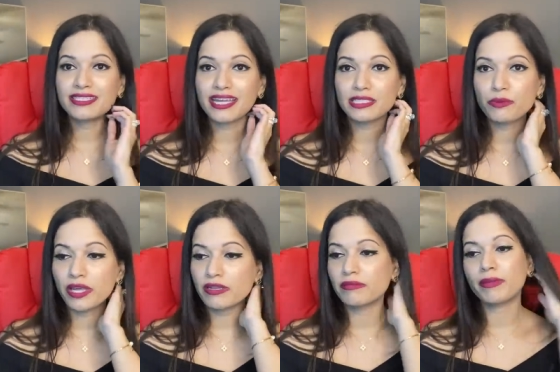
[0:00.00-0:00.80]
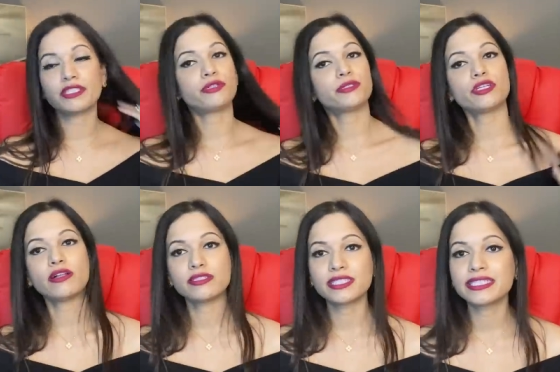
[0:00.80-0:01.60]
That's what my
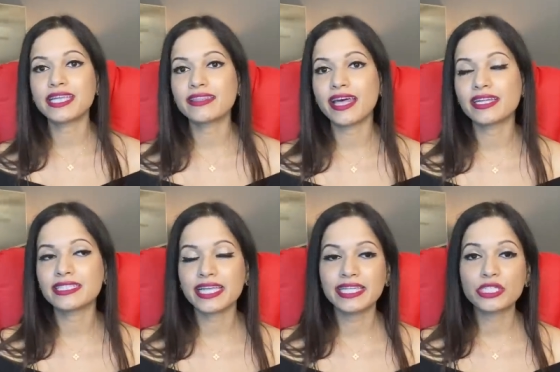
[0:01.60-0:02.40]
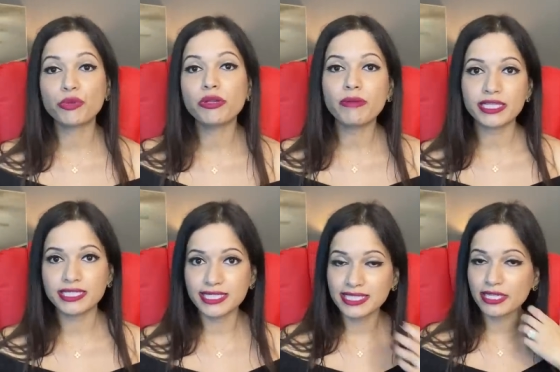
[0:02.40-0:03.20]
dermatologist said, that it takes 3 months
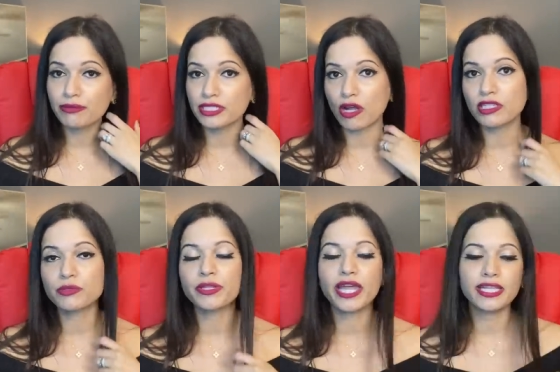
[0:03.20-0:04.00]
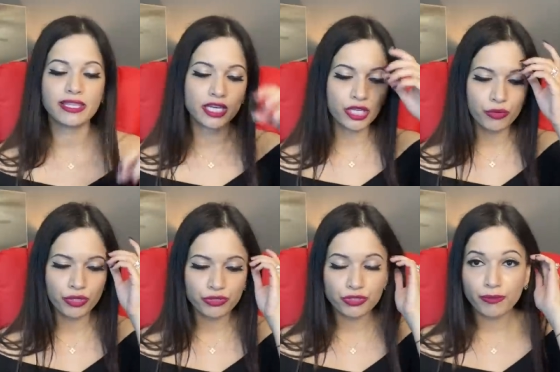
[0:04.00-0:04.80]
to see results with anything new
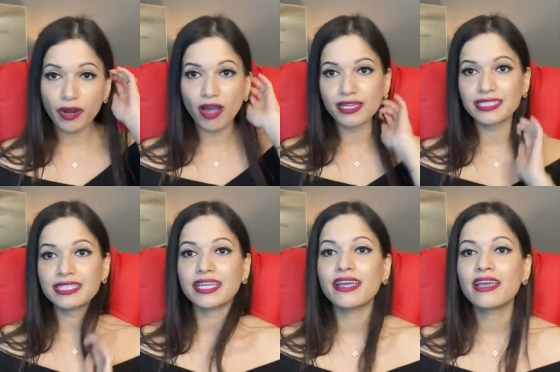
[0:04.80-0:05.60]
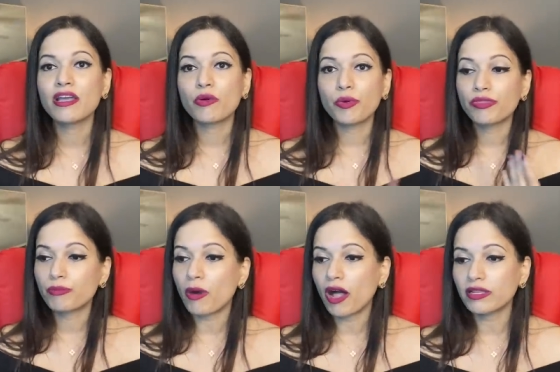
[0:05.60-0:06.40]
you do. But honestly, with the
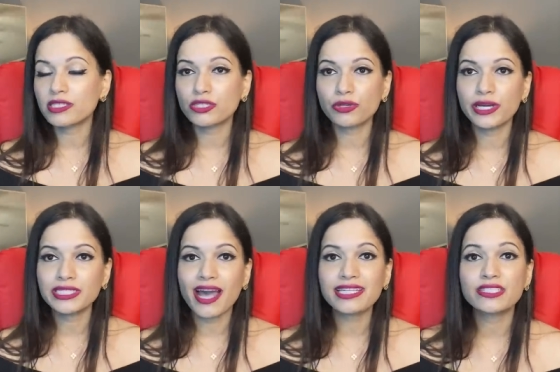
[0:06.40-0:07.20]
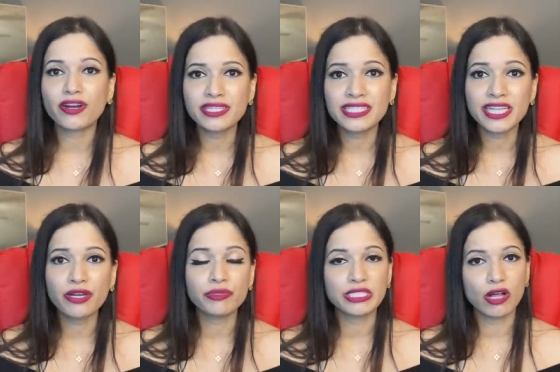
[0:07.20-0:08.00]
Paula's Choice, I started seeing
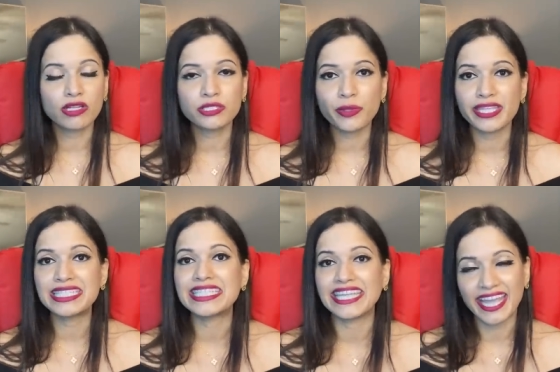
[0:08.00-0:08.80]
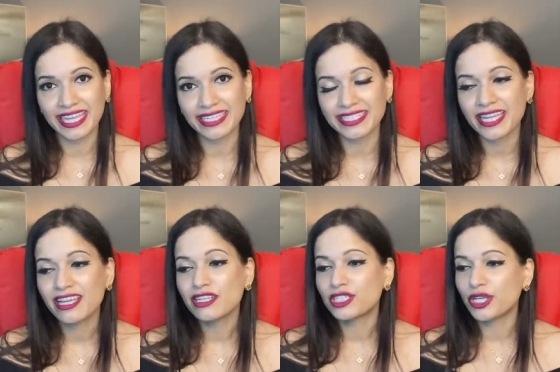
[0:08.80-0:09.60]
results within days.
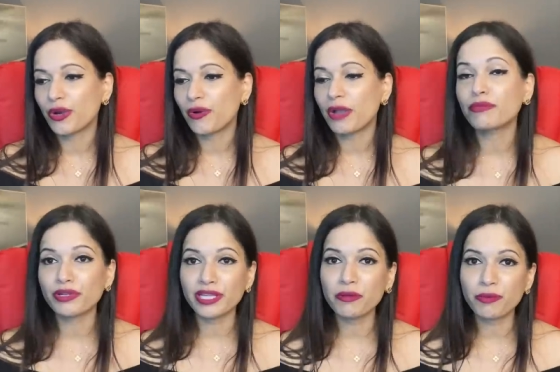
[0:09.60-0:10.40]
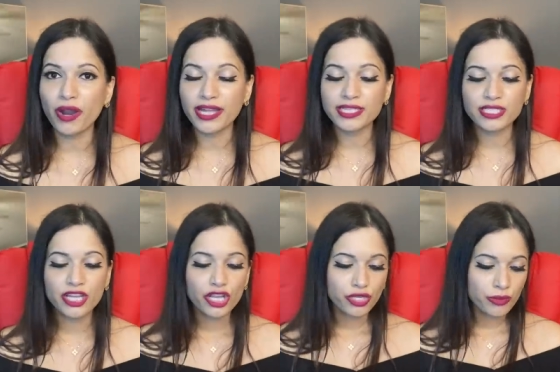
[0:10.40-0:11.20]
So I'm really impressed.
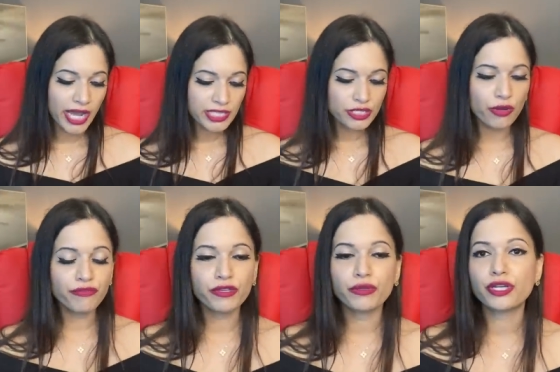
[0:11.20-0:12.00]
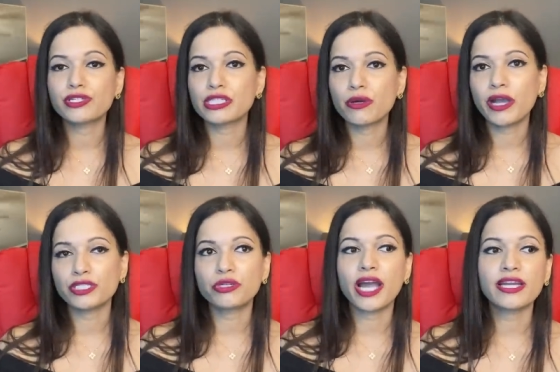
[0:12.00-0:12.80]
You guys know a few years ago, I
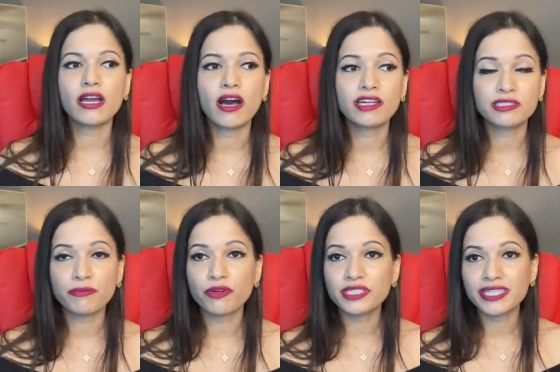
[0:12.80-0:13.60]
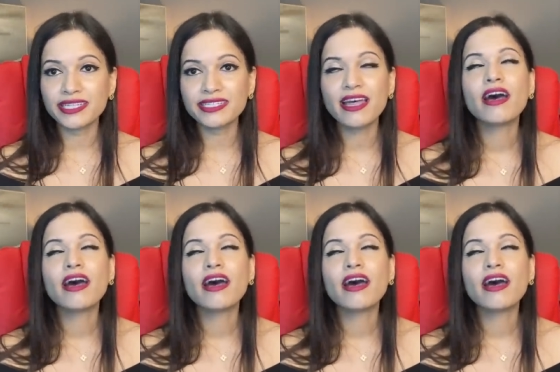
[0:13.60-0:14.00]
tried Osmosis.